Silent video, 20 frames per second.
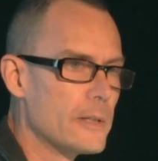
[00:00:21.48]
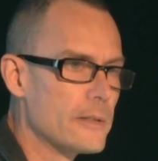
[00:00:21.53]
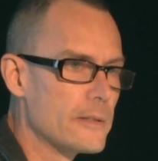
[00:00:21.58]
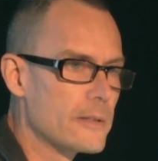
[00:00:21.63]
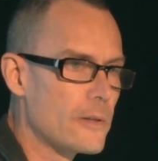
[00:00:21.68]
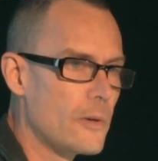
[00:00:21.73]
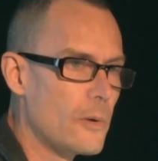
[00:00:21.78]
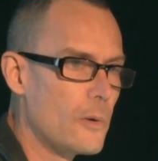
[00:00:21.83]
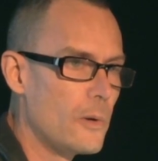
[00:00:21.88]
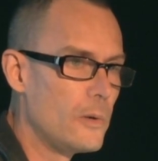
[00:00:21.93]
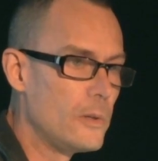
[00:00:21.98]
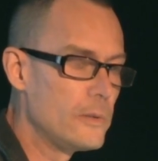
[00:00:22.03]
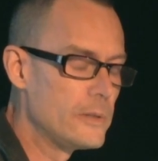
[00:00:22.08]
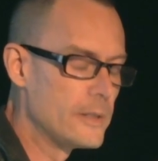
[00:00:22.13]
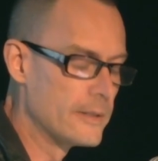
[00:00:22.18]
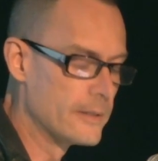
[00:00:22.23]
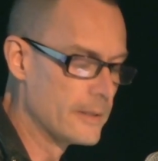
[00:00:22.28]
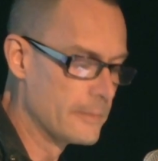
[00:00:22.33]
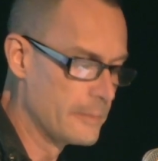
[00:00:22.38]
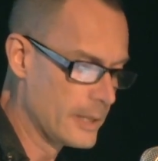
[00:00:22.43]
when it's
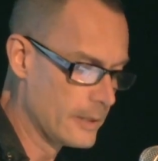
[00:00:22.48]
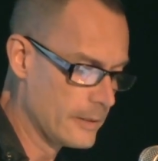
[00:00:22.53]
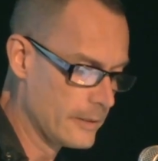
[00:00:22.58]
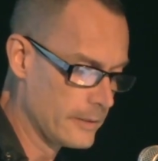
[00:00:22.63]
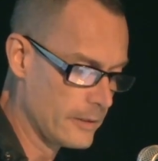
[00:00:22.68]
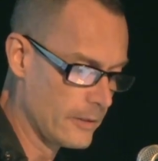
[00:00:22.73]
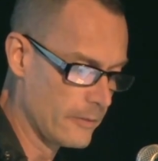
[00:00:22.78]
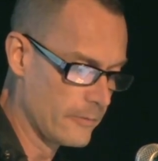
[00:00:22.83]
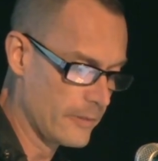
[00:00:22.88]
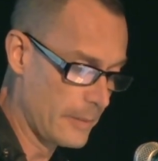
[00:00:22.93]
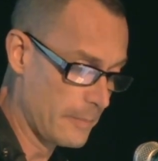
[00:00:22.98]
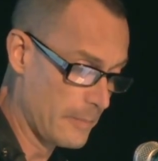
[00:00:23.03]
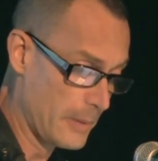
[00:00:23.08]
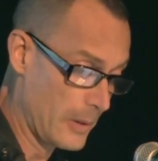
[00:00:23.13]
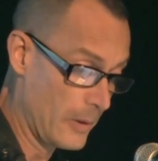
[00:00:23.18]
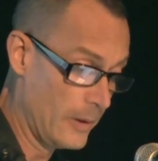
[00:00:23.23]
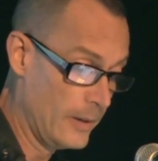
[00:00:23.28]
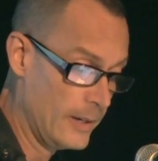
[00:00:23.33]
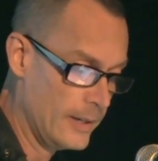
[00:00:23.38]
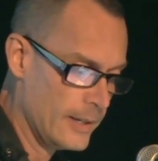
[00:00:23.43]
cold in the middle of
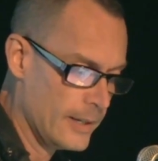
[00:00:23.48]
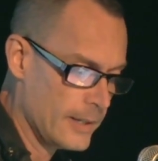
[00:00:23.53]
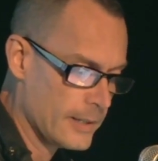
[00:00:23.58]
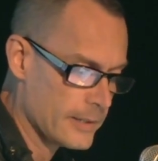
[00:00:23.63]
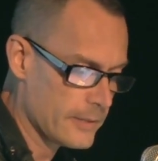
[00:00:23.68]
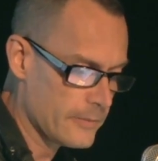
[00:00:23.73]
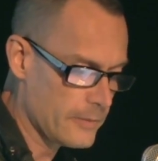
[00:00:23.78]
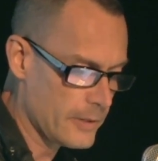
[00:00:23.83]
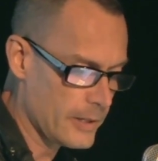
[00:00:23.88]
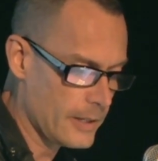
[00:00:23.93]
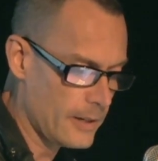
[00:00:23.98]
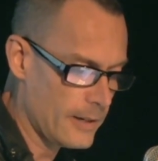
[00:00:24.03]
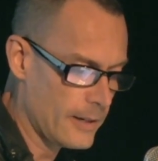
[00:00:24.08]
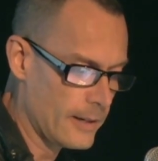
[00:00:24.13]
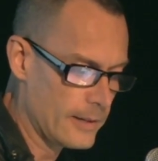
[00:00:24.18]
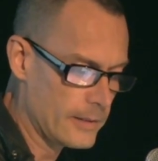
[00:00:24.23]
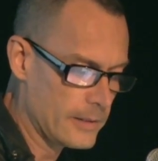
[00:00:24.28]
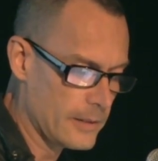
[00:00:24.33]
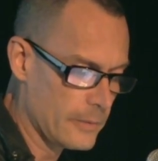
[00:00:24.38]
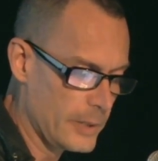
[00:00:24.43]
November. It's very
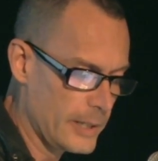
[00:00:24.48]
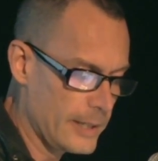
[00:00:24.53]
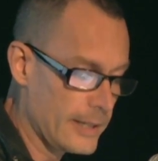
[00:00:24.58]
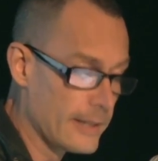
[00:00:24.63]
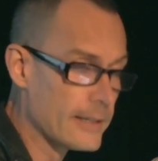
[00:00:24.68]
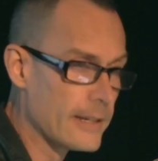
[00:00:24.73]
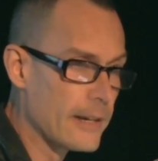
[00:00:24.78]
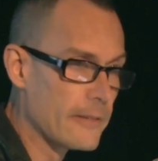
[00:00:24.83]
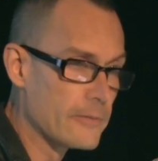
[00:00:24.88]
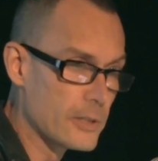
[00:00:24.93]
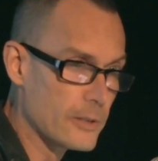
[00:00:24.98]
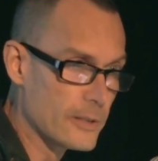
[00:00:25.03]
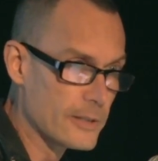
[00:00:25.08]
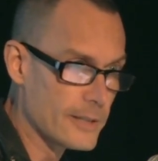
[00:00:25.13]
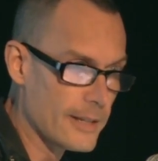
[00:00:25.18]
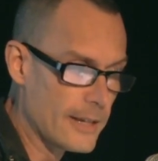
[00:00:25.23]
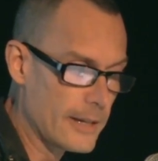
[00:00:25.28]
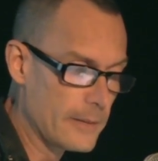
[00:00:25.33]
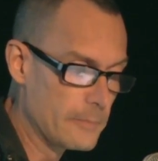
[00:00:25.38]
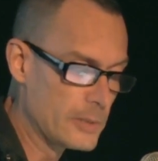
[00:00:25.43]
hard the weekend after a
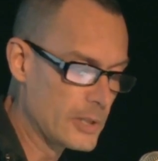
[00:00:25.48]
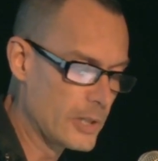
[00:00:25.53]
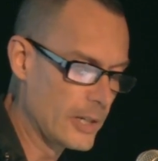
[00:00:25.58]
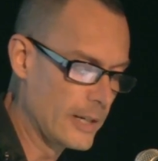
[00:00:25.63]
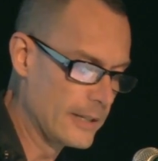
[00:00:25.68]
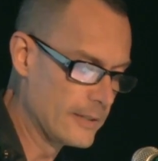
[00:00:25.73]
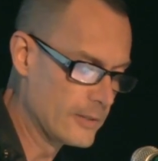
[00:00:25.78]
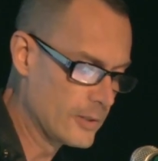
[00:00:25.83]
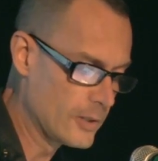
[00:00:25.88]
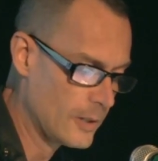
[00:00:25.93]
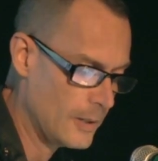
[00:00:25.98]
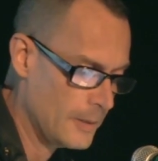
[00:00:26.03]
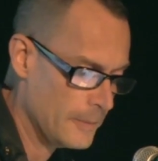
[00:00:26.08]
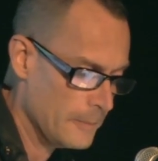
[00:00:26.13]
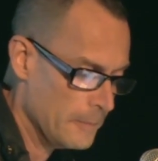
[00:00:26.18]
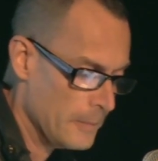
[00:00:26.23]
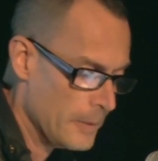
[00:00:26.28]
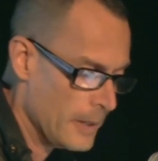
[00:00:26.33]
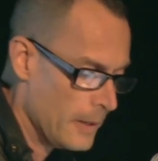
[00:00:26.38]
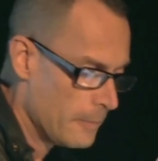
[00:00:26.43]
time change.
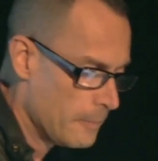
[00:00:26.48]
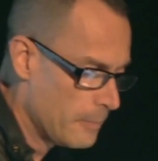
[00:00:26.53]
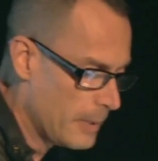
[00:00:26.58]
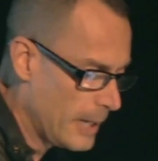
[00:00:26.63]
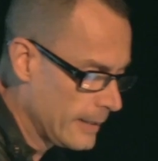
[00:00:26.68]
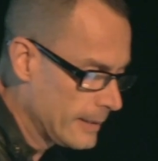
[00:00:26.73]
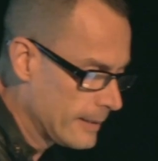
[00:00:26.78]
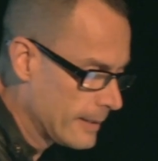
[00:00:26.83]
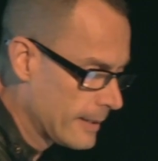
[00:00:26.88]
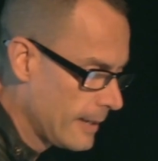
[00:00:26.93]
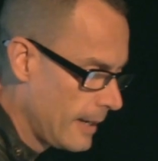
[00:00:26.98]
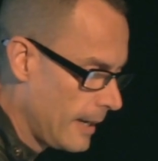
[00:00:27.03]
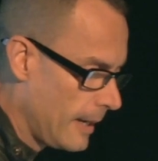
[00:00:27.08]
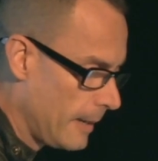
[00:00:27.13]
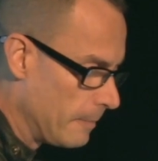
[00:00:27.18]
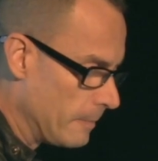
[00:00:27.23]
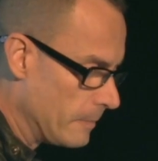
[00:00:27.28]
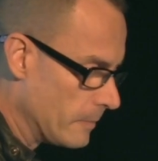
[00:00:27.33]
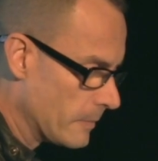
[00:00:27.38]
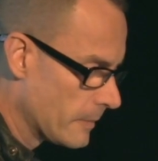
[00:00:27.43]
But
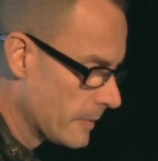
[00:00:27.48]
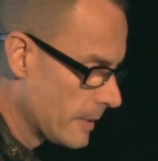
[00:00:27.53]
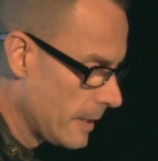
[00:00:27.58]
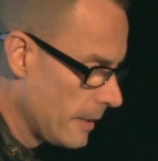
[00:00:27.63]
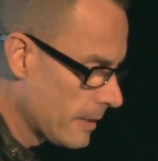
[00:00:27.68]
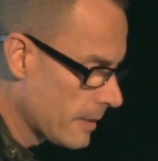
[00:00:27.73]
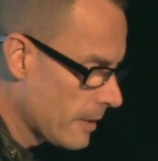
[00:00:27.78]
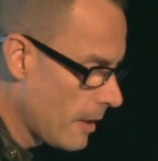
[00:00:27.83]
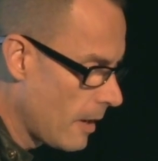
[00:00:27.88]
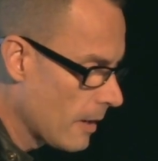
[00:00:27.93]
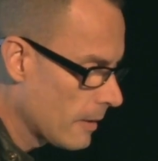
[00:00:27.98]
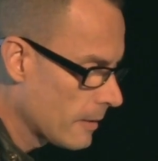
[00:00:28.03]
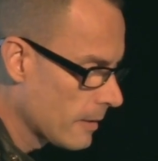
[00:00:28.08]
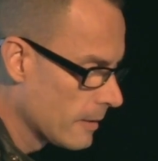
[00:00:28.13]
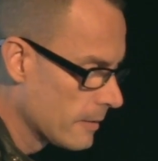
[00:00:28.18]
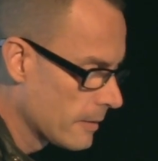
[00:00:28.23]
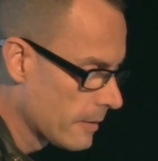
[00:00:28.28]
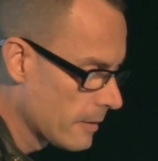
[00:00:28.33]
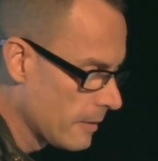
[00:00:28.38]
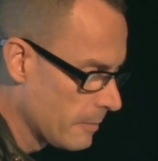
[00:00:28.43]
this talk
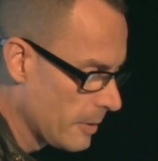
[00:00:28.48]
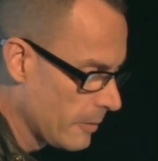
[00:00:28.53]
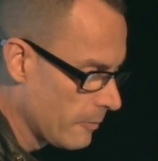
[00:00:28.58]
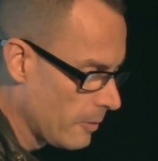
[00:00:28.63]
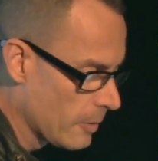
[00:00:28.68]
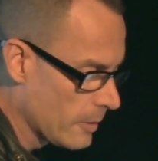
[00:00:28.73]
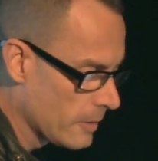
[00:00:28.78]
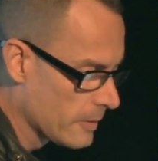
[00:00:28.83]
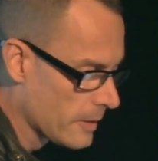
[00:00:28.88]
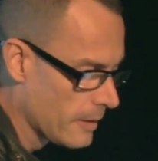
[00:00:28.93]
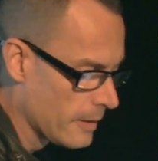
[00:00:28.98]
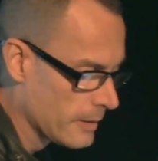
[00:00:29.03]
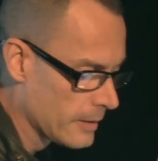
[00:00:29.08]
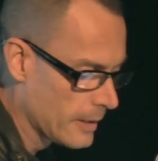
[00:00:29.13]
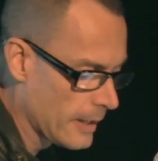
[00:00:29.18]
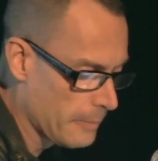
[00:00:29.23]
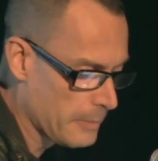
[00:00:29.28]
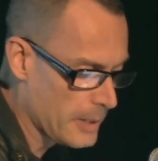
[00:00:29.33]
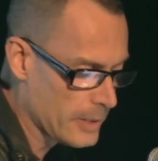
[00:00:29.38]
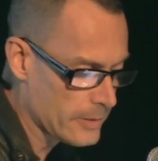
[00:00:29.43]
is going to be focused
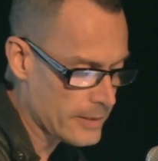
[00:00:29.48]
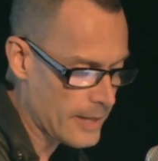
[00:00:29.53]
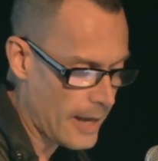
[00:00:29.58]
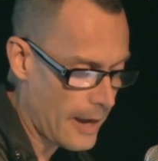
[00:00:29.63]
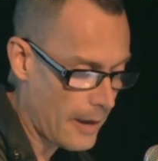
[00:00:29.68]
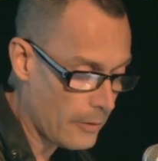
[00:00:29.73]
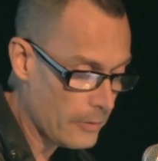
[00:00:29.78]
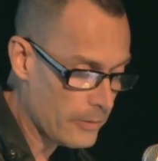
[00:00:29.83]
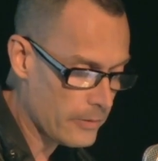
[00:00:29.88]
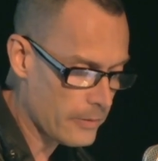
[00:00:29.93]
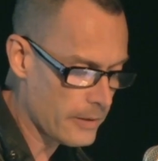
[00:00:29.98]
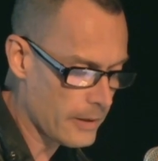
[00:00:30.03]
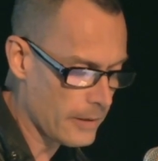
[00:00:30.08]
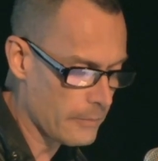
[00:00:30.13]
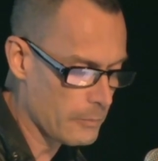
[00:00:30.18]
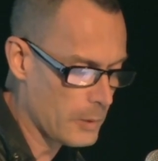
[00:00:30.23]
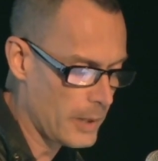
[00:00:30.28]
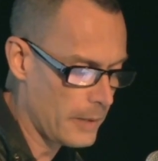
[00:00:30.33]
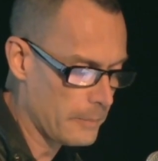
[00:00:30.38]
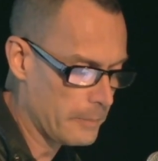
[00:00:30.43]
on gay men's health
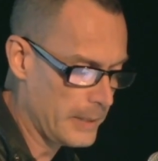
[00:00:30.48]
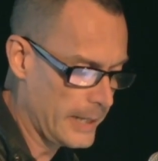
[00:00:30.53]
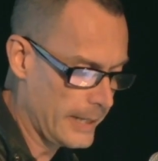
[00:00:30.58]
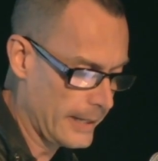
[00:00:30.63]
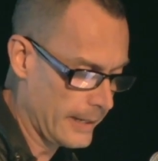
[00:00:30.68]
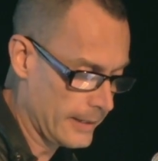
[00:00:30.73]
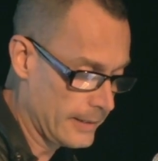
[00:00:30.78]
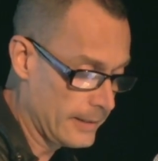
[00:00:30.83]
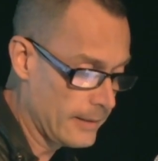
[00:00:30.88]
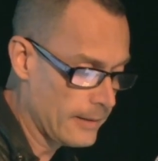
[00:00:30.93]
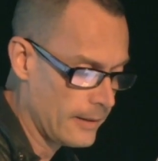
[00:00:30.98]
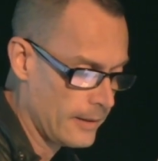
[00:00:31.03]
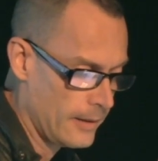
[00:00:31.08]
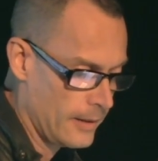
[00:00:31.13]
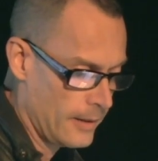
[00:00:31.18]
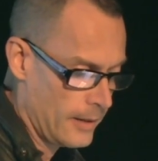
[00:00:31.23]
and well-being,